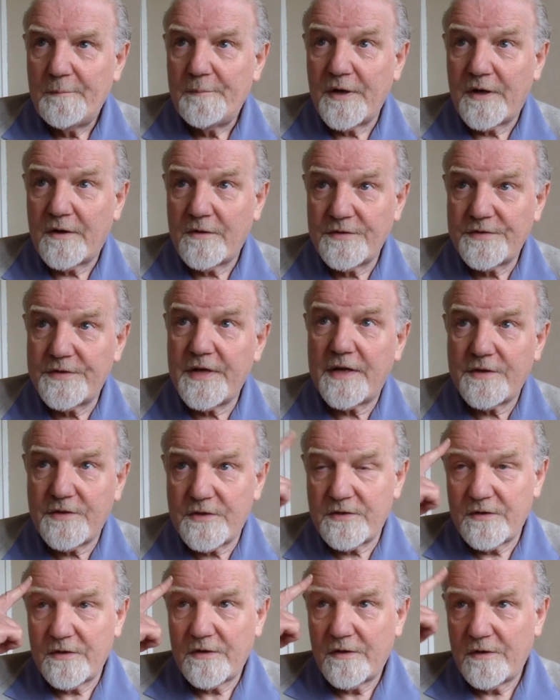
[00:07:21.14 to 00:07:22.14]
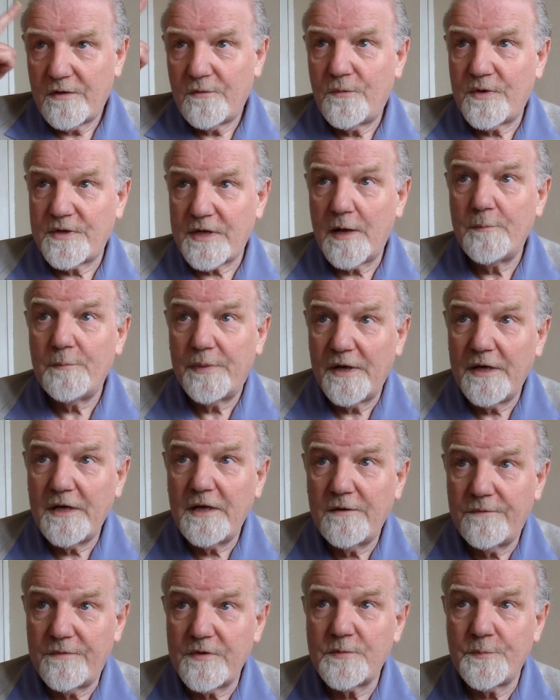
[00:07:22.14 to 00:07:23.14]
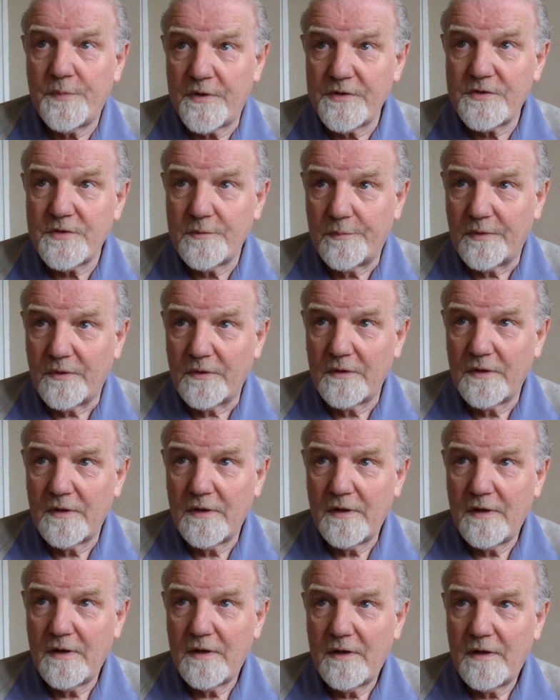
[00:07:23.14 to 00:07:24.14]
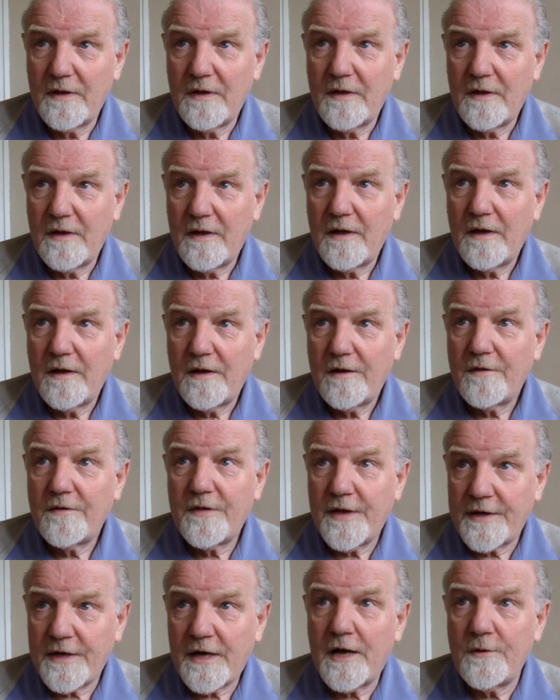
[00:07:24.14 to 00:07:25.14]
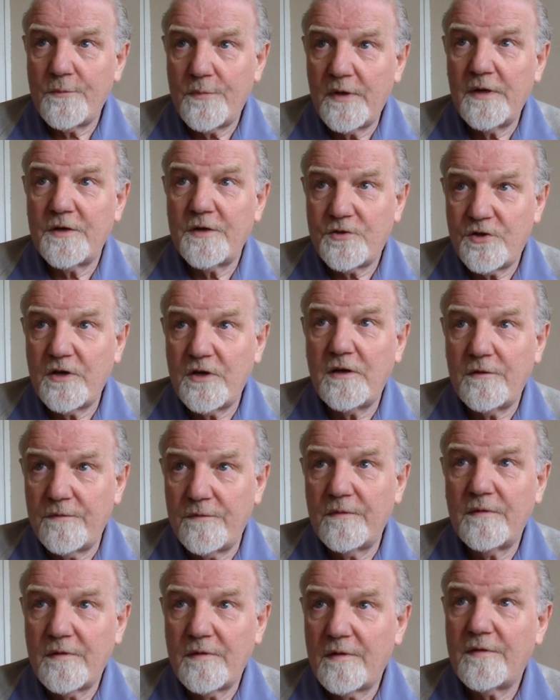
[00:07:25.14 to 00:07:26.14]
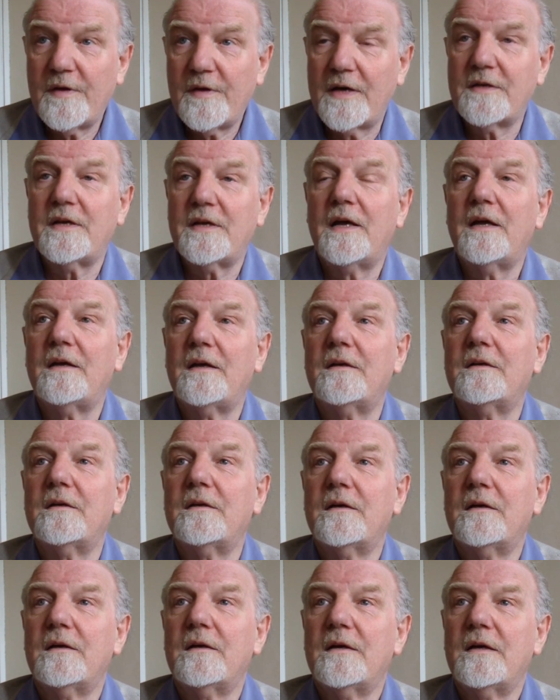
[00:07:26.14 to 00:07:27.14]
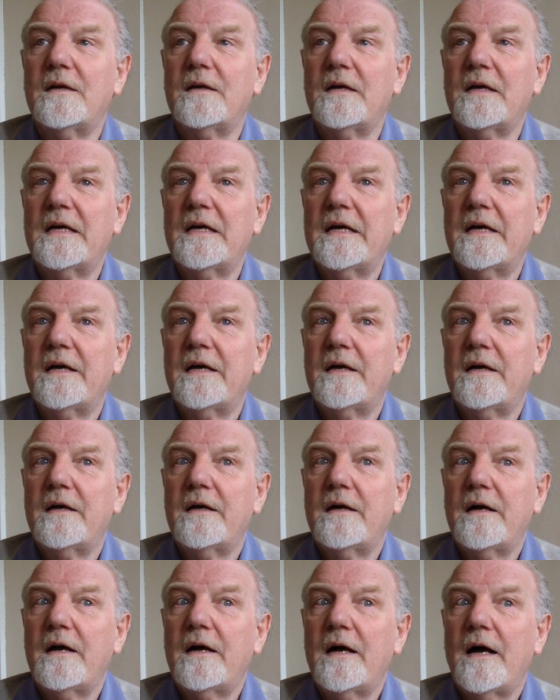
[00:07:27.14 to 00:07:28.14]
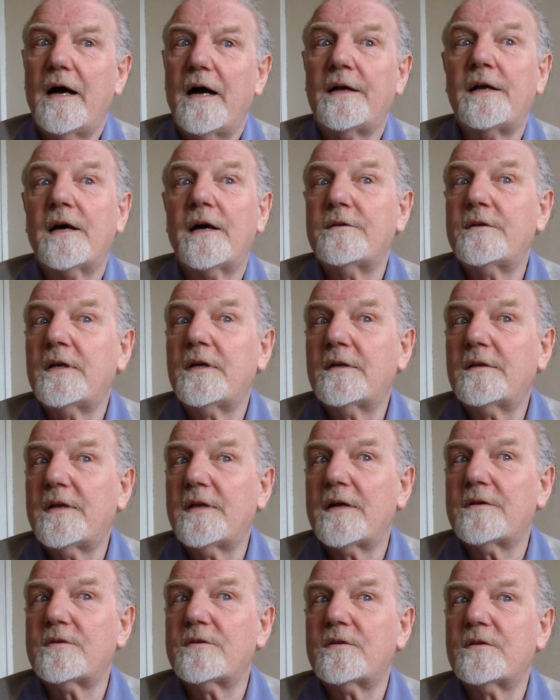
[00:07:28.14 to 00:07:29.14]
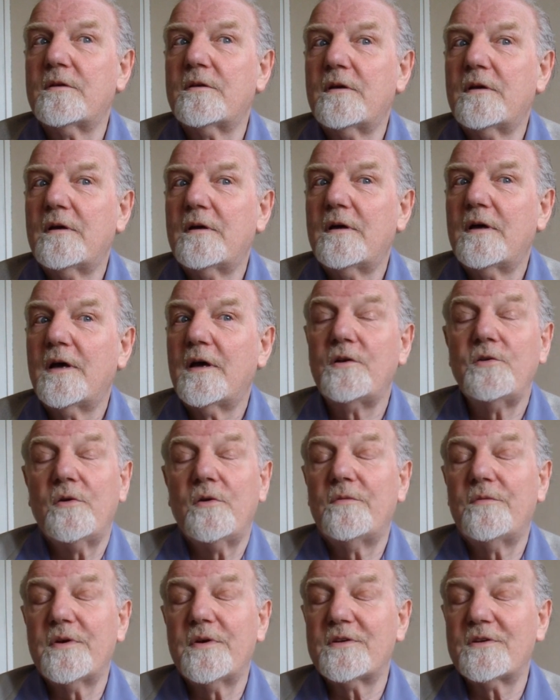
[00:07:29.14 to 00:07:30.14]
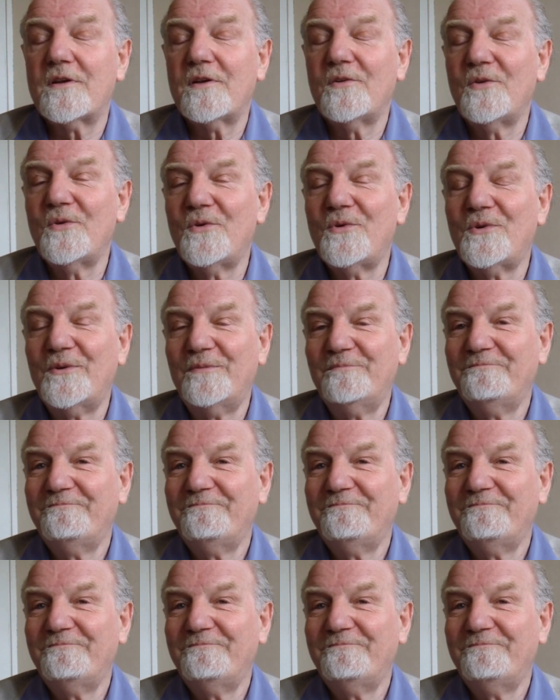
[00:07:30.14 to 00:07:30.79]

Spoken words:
because that's what I believe is possible, then I will achieve that end. And I think that's a universal law.